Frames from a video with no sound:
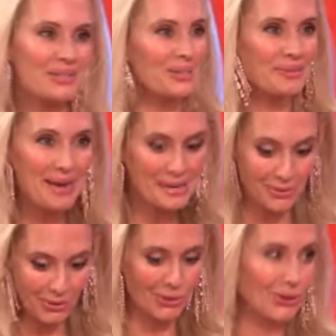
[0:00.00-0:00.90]
still a
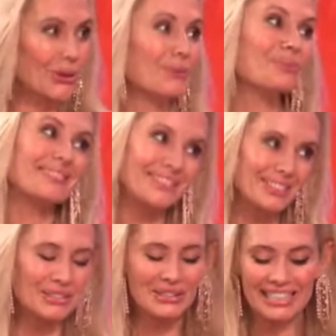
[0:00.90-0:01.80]
paper girl,
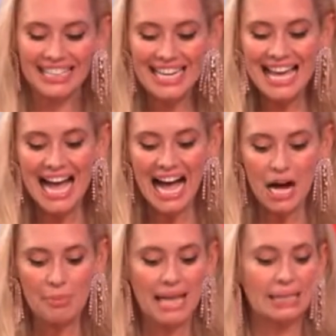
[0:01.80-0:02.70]
clearly.
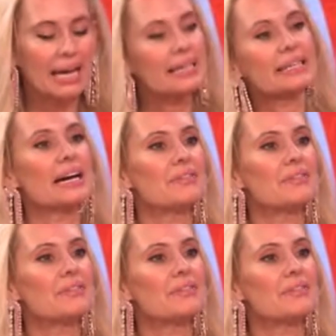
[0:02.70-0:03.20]
I like to